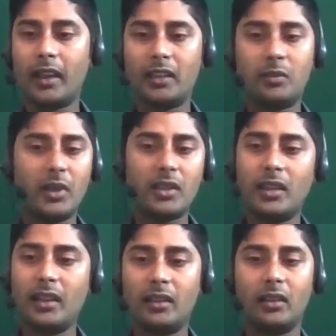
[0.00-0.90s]

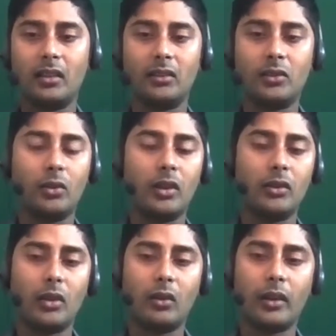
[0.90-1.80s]
especially the students
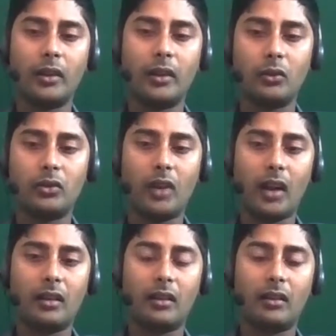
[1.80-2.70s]
who are going to start
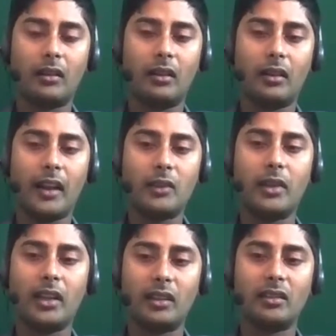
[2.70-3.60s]

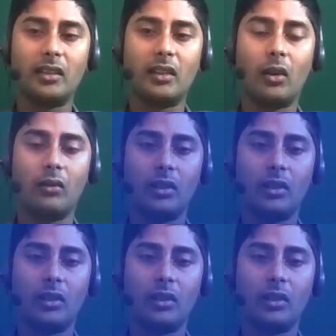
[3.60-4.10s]
graduating this year onwards.